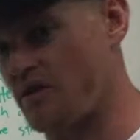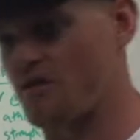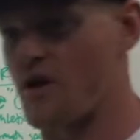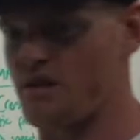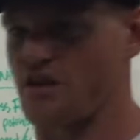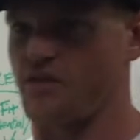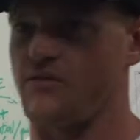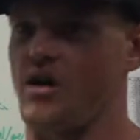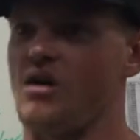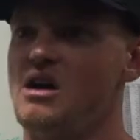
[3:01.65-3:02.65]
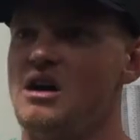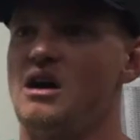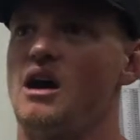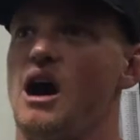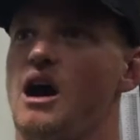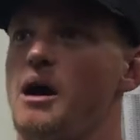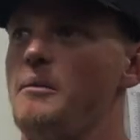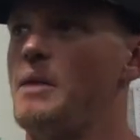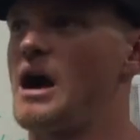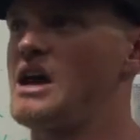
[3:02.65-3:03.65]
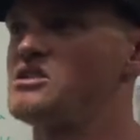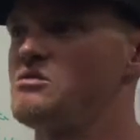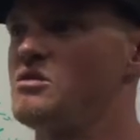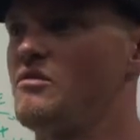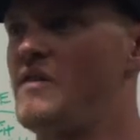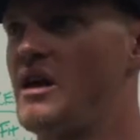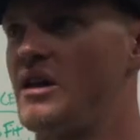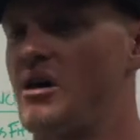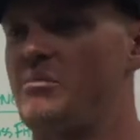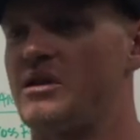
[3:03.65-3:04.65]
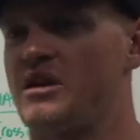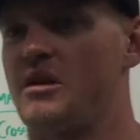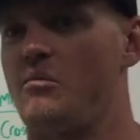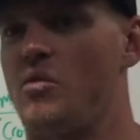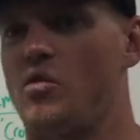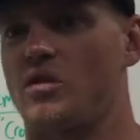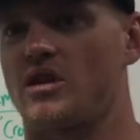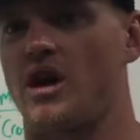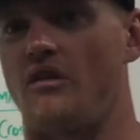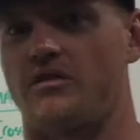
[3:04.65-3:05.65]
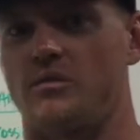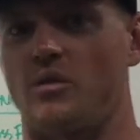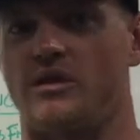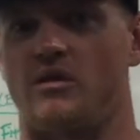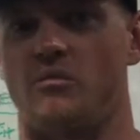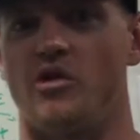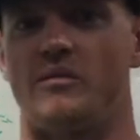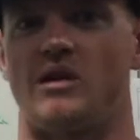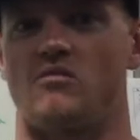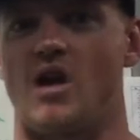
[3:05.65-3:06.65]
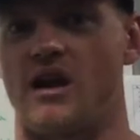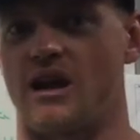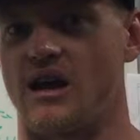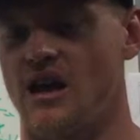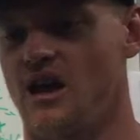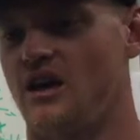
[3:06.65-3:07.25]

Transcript: They're gonna run, they're gonna fall. As you develop and get more comfortable with your movement and running,